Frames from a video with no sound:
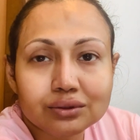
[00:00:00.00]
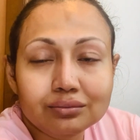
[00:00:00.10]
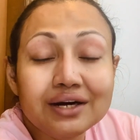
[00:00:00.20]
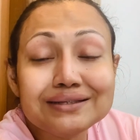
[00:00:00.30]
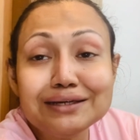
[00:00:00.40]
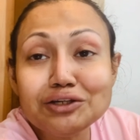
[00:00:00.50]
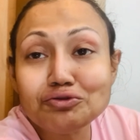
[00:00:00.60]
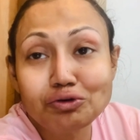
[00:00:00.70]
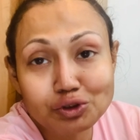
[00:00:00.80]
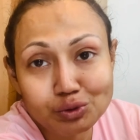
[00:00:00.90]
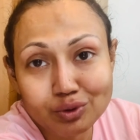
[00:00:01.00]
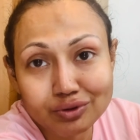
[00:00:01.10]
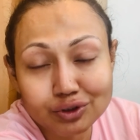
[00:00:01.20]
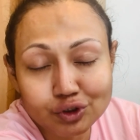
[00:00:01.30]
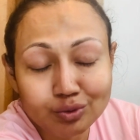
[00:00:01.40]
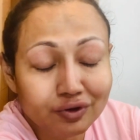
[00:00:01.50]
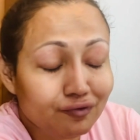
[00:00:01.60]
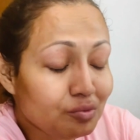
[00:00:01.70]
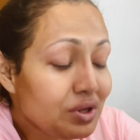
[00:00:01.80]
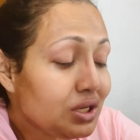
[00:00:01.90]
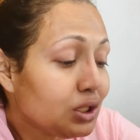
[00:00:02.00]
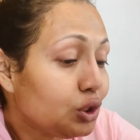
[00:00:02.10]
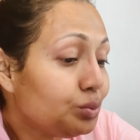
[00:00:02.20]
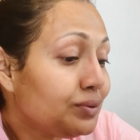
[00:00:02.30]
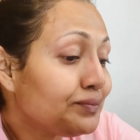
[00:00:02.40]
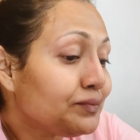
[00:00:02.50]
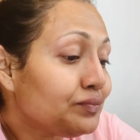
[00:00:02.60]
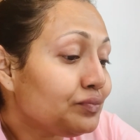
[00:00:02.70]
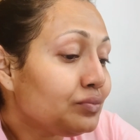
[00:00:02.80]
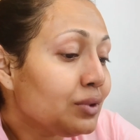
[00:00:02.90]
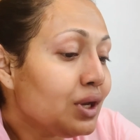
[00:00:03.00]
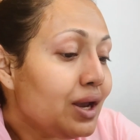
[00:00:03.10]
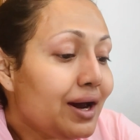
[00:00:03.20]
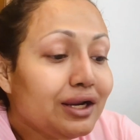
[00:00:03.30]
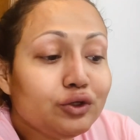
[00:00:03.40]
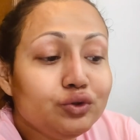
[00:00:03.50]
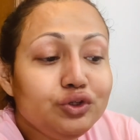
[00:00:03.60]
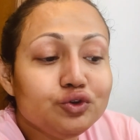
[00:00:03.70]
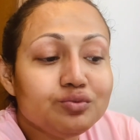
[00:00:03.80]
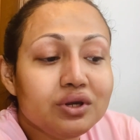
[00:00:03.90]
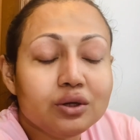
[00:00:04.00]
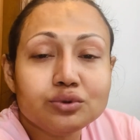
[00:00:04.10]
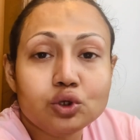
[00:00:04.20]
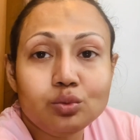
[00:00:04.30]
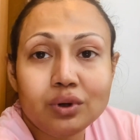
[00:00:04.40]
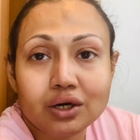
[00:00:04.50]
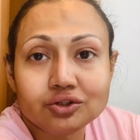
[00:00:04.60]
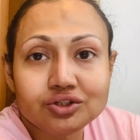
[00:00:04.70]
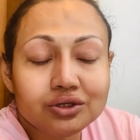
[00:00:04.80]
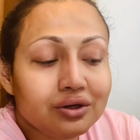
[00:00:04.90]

My skin is not suitable for makeup, and I don't use makeup so much.